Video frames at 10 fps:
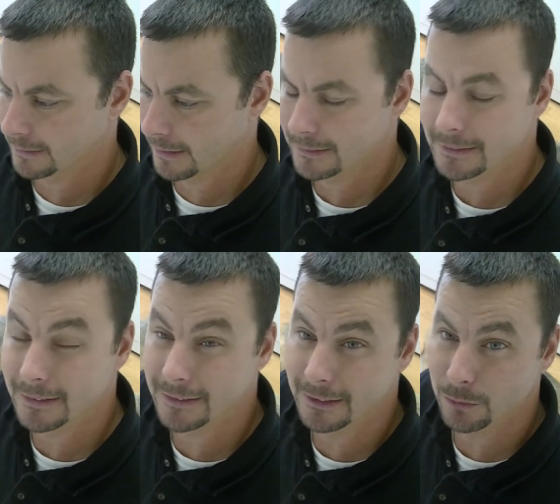
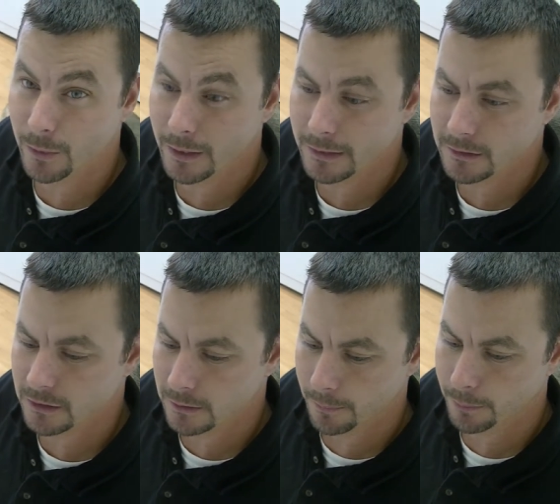instances where he's
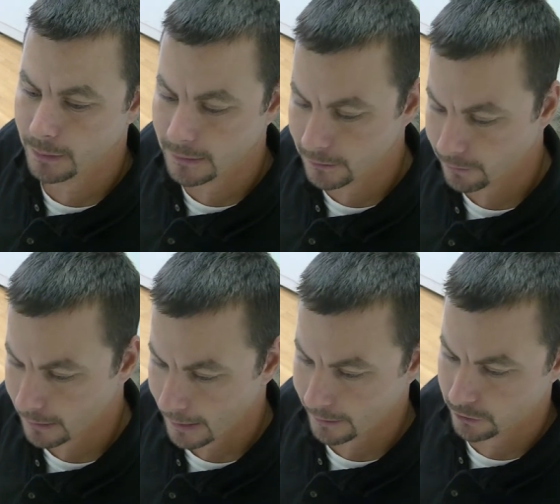just completely relaxed.